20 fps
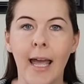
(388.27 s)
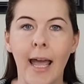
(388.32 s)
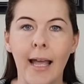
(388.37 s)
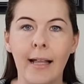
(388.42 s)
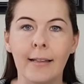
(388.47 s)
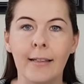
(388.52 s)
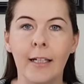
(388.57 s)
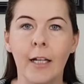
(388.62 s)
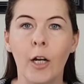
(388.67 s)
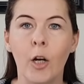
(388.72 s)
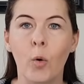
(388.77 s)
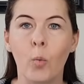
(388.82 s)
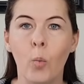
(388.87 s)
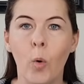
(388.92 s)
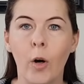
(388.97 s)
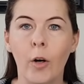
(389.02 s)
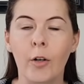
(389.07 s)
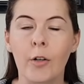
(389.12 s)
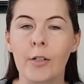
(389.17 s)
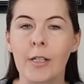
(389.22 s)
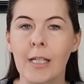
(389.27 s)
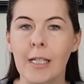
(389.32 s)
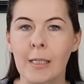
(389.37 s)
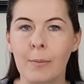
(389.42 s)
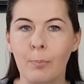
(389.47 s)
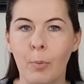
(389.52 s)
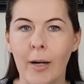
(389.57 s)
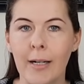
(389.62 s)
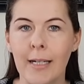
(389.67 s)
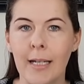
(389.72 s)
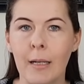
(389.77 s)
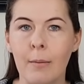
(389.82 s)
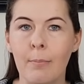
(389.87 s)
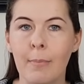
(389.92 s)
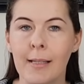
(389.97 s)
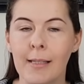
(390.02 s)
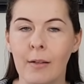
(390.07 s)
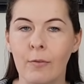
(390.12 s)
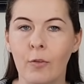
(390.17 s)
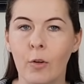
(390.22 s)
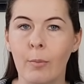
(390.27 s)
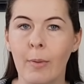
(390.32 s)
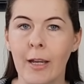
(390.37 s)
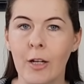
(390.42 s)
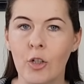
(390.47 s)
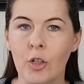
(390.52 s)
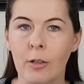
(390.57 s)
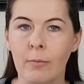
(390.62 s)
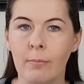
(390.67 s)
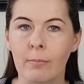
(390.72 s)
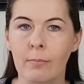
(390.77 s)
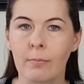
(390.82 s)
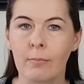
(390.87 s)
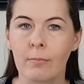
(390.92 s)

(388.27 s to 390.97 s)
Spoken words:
healthcare workers spreading misinformation.